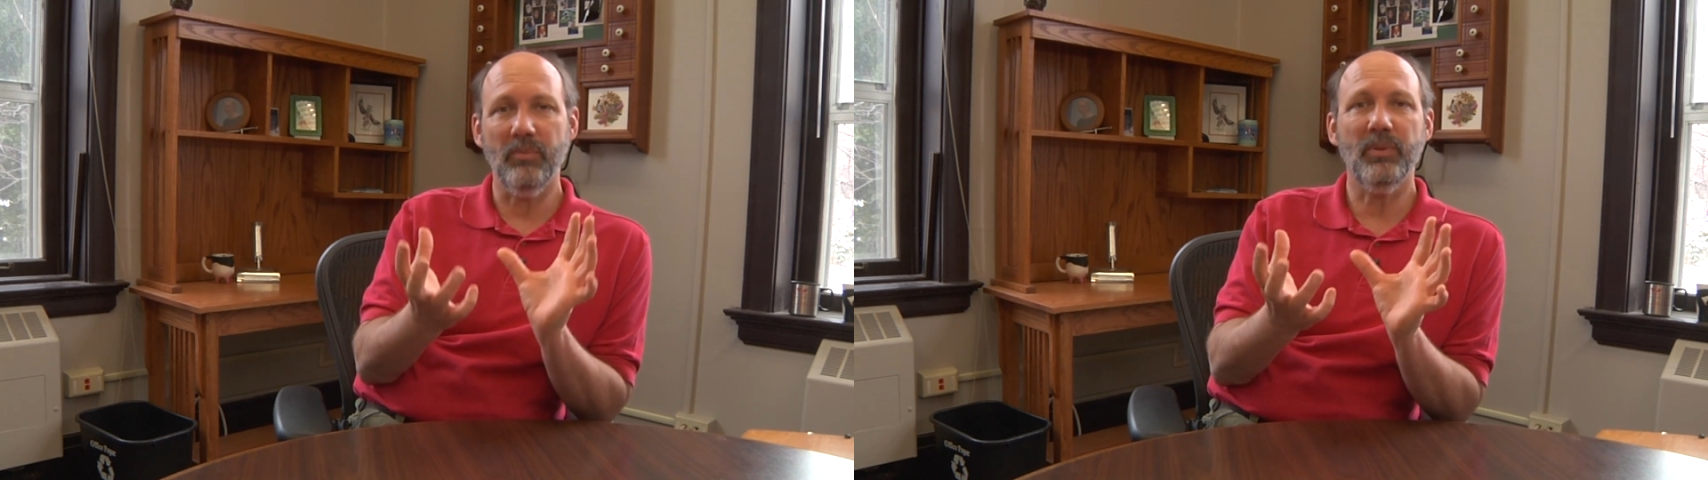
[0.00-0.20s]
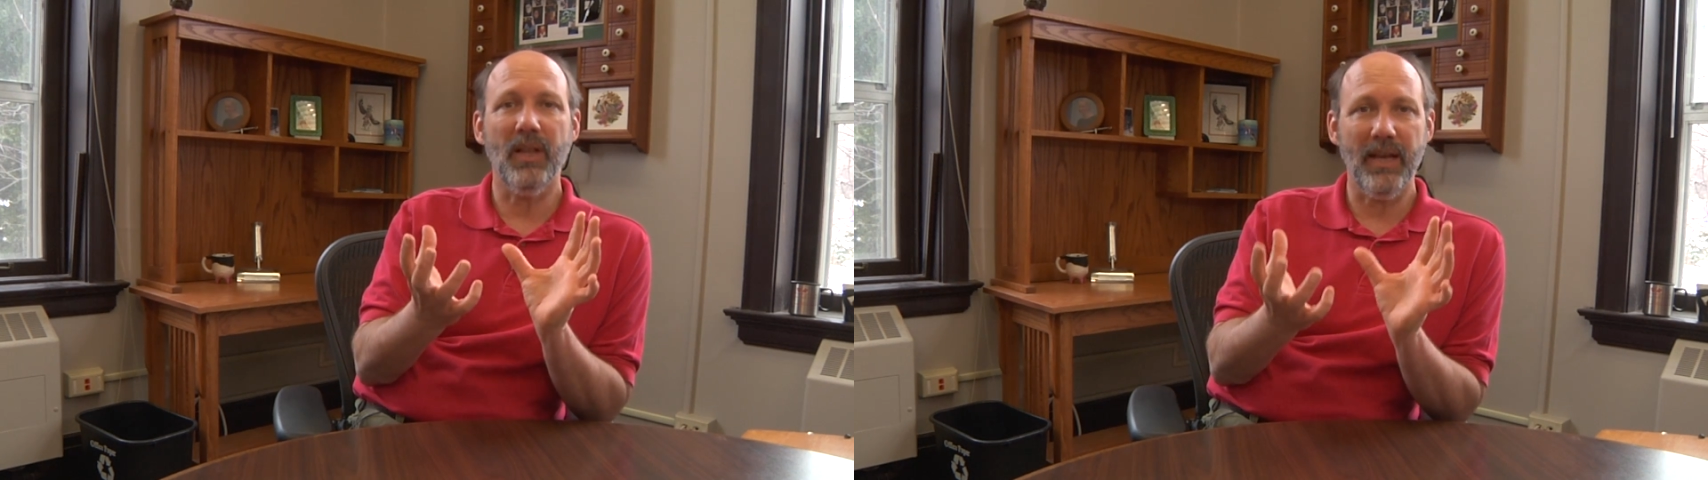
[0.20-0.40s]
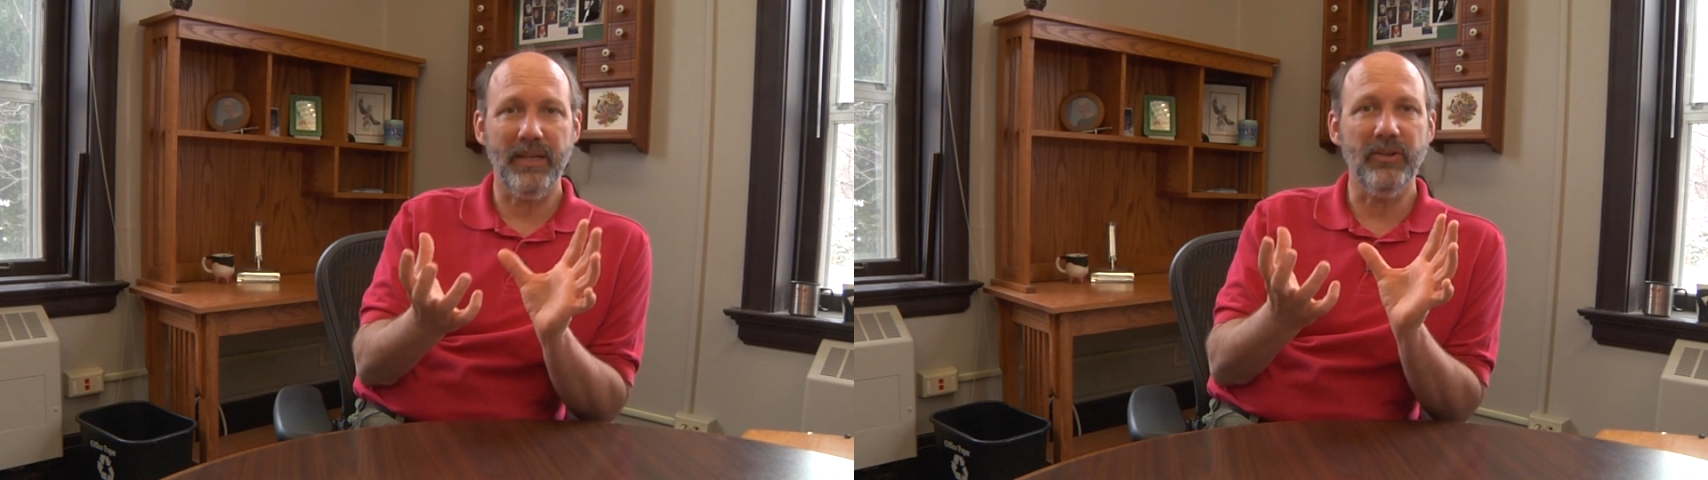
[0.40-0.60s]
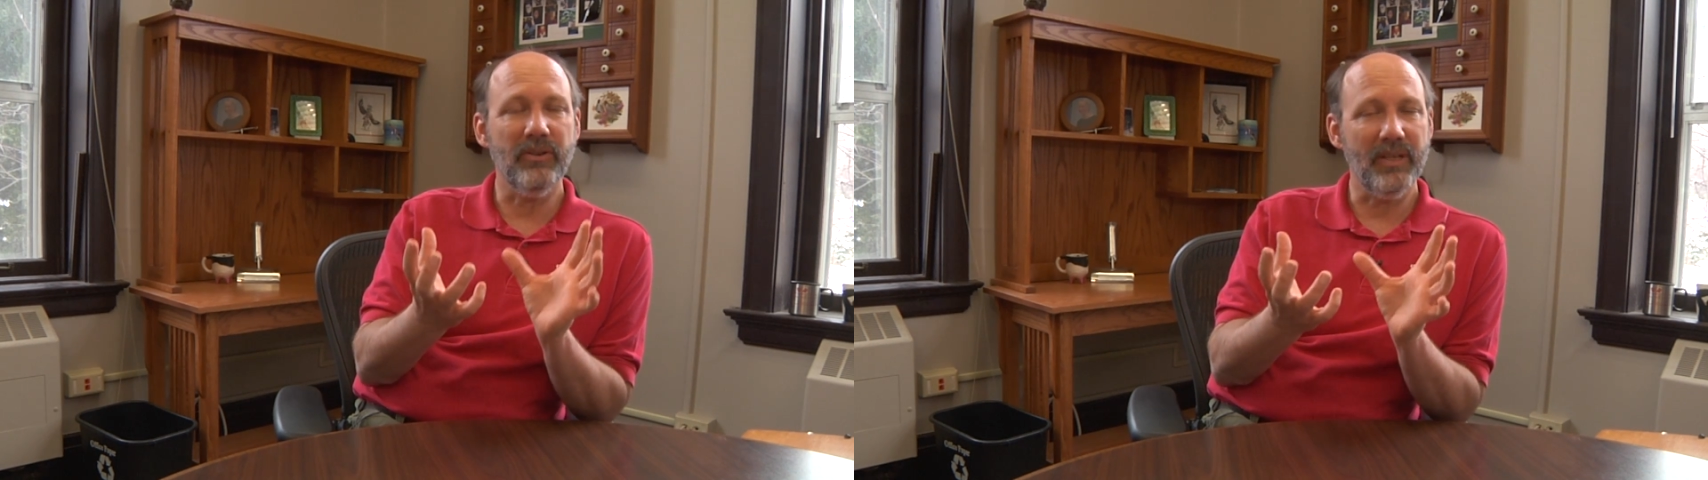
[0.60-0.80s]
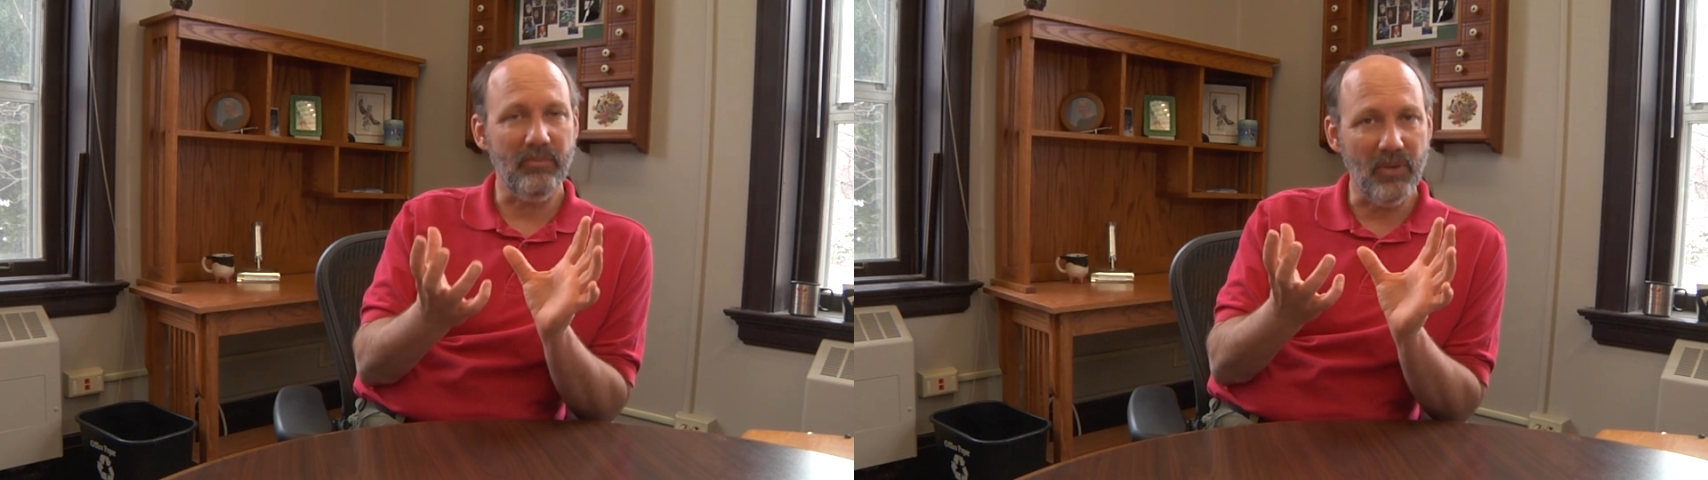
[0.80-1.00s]
applied
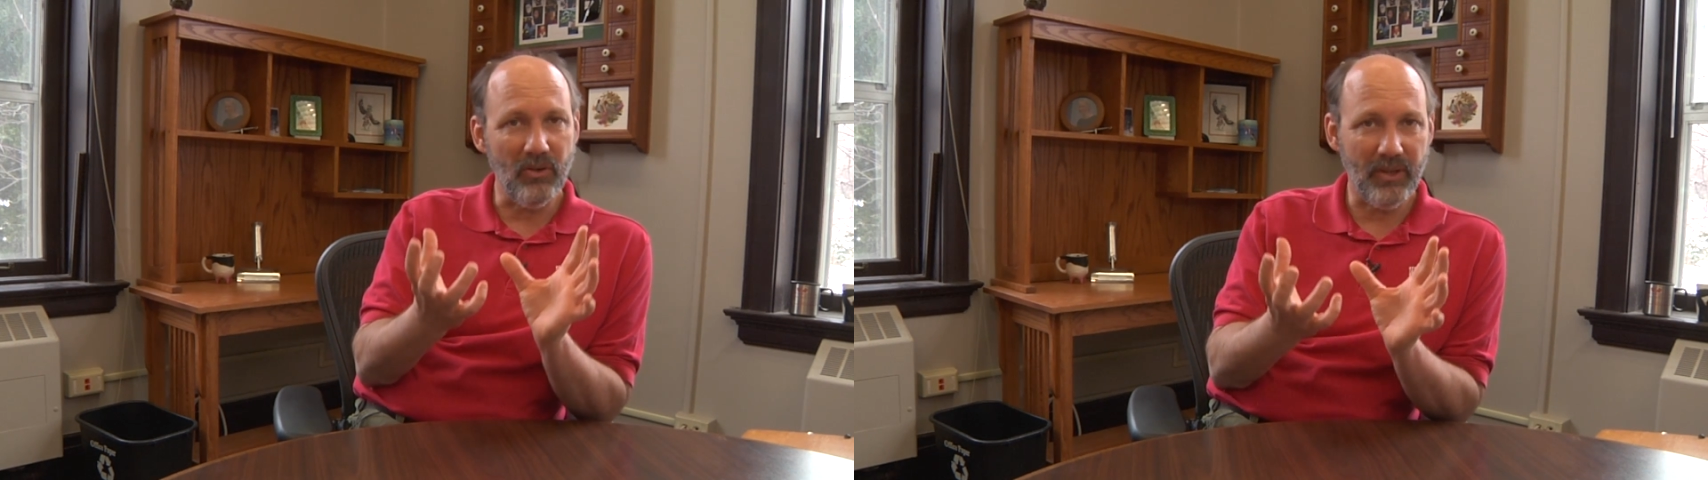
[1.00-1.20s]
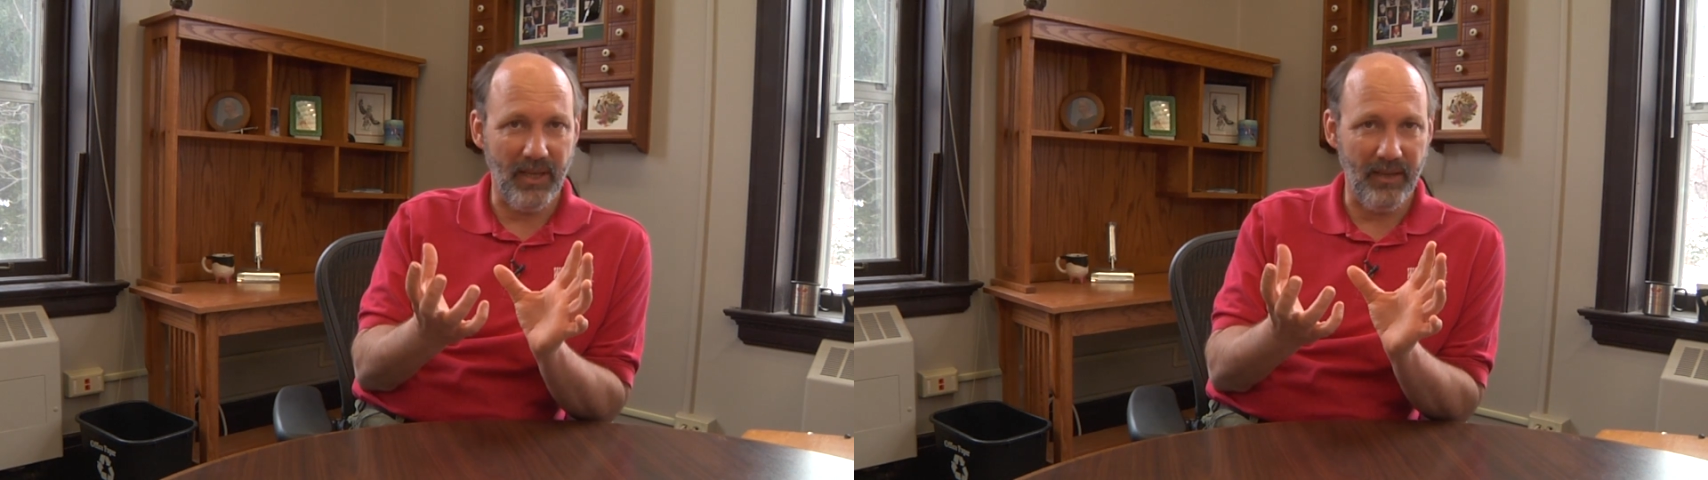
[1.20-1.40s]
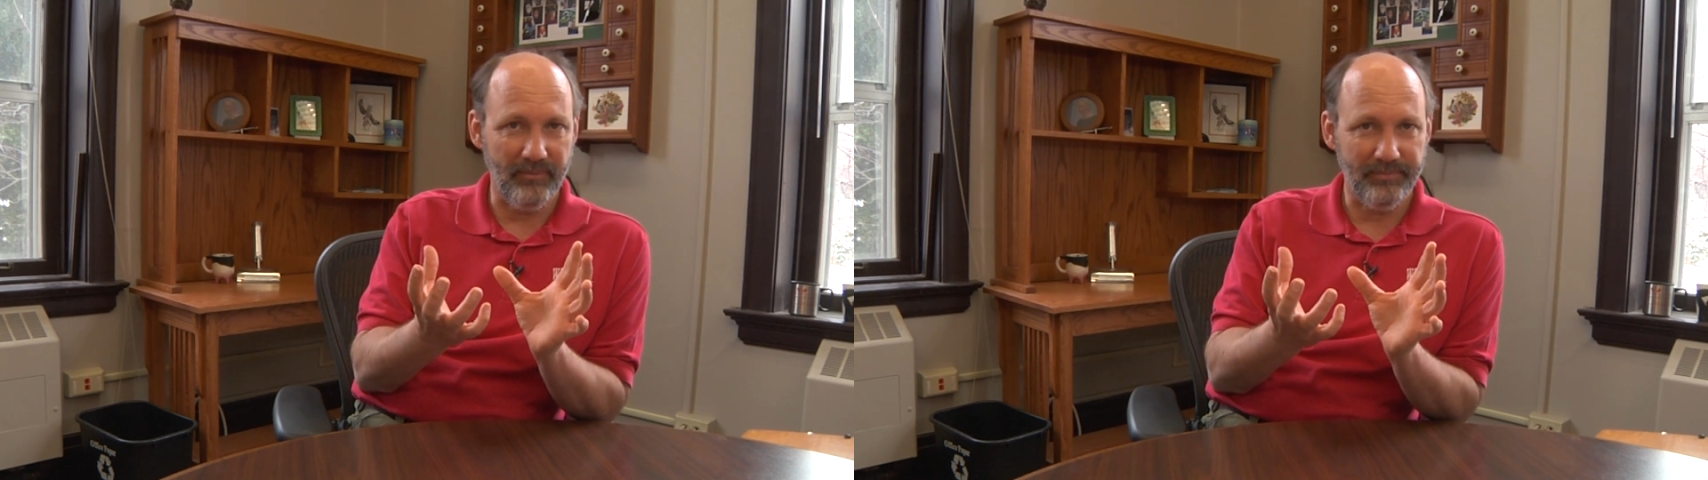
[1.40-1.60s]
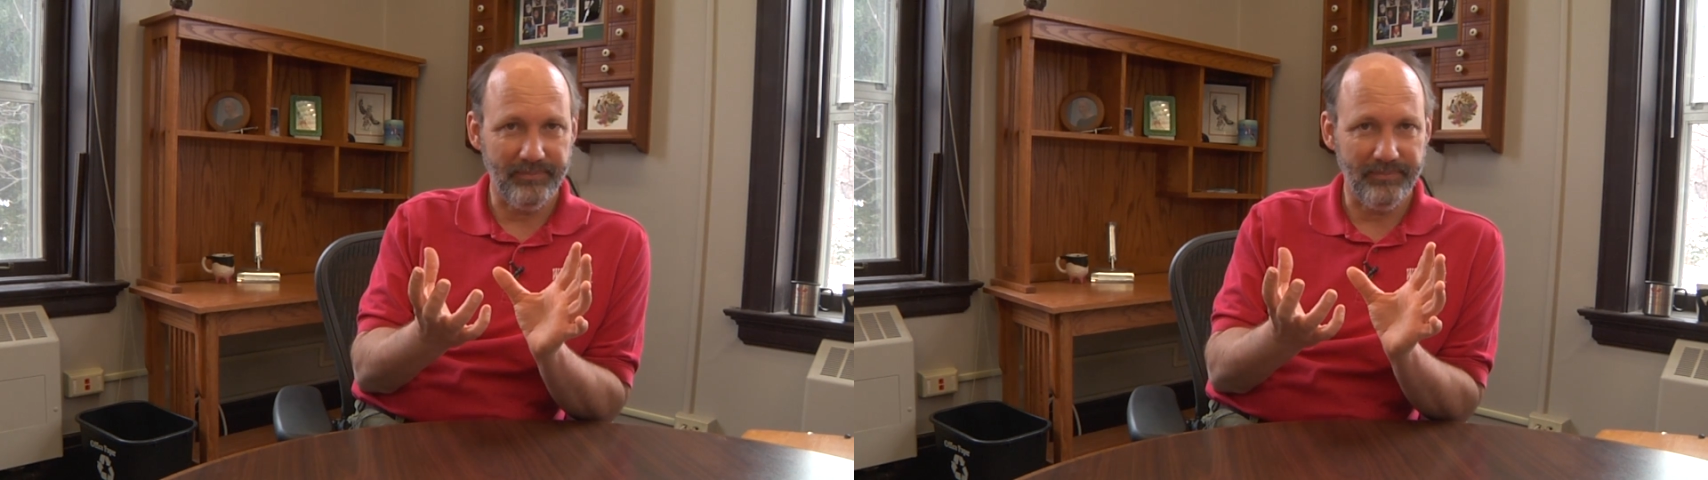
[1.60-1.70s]
during milking.